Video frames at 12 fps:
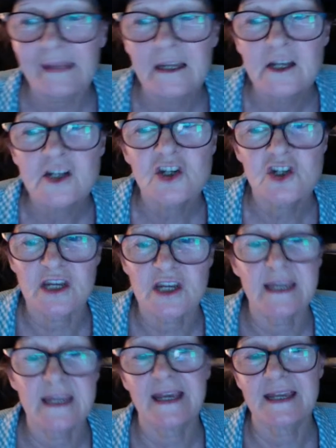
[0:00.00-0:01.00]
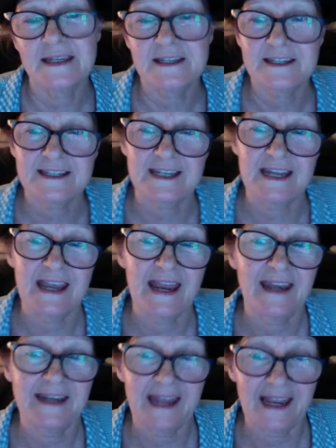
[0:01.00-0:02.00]
She and
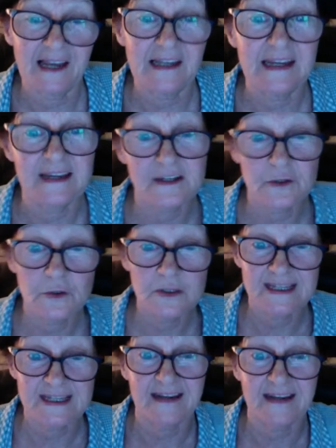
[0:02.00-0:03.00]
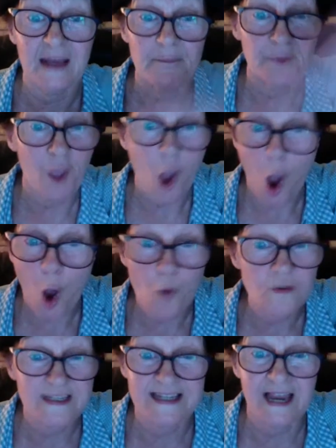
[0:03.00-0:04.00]
C.N. Elias set up the
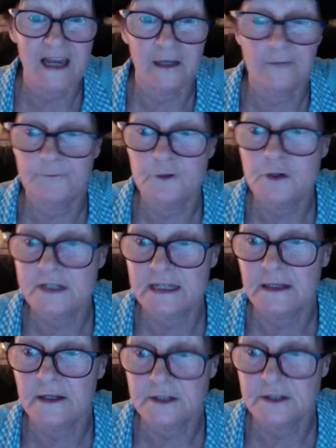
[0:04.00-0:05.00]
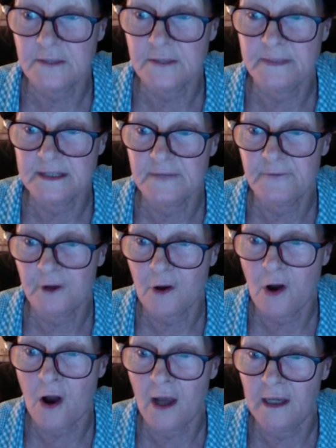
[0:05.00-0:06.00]
wholesale of New Zealand to the Pacific
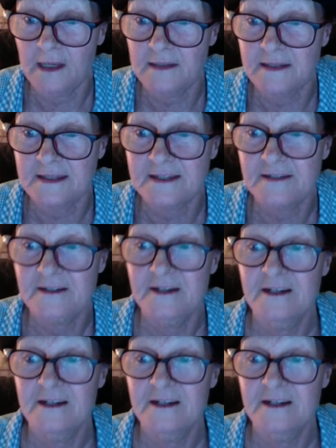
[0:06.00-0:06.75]
Islands.